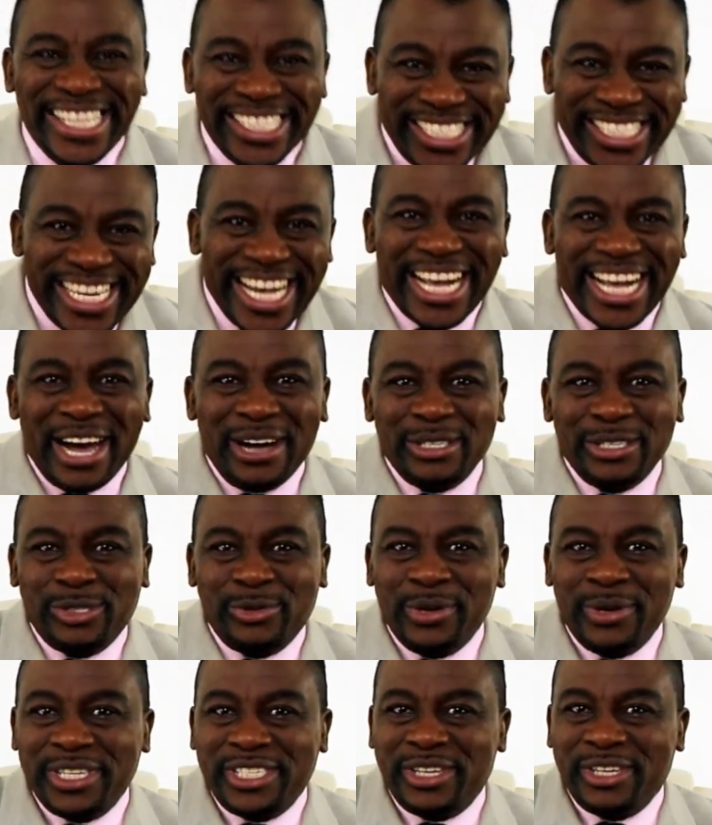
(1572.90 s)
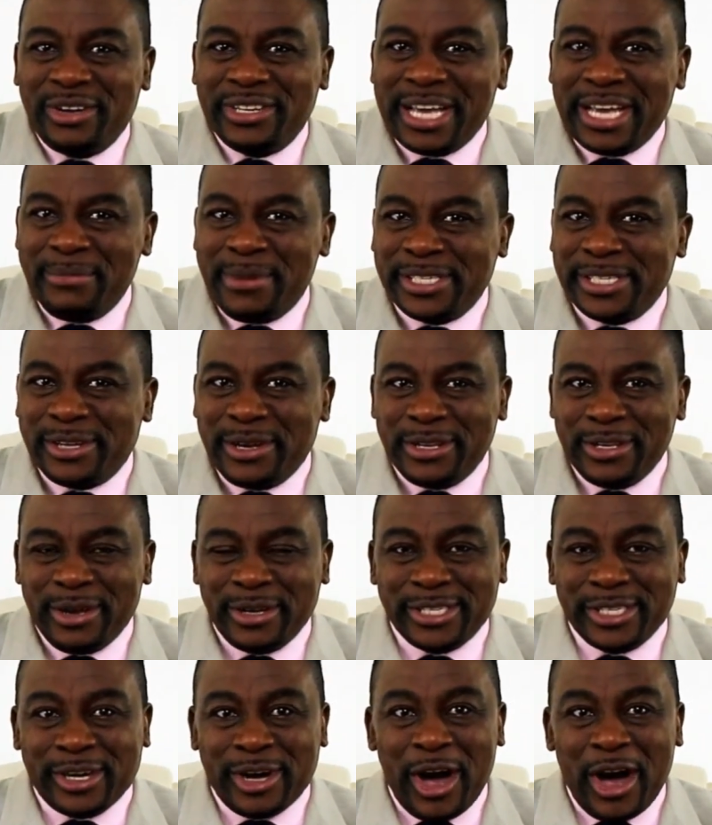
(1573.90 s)
Check out
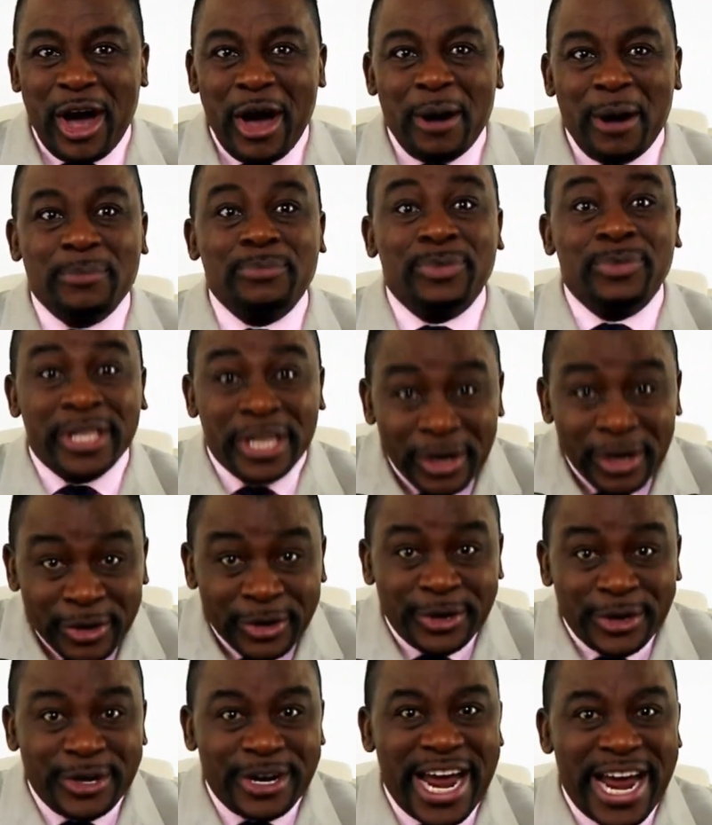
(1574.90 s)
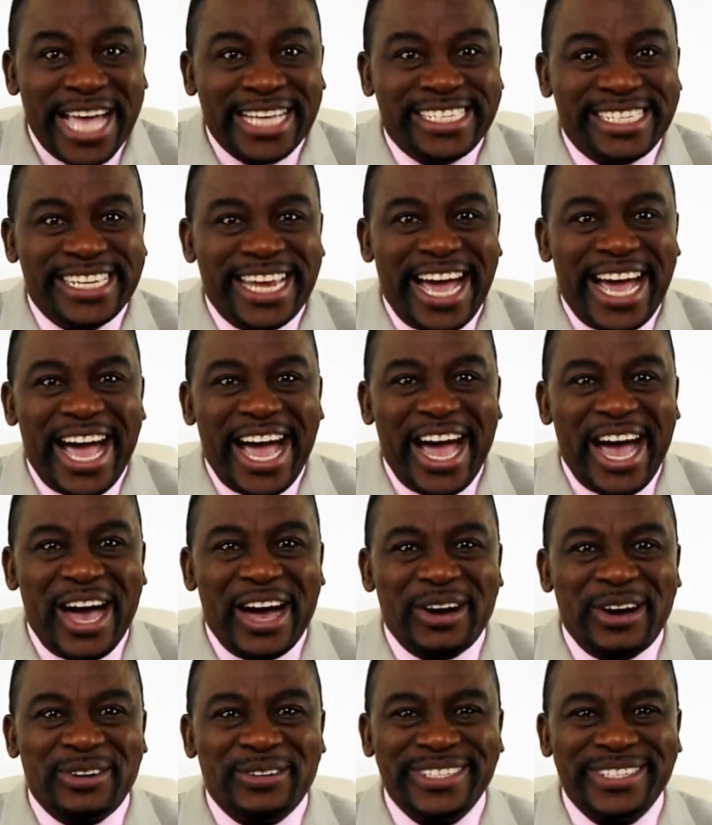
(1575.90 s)
twitch.amazon.com right now!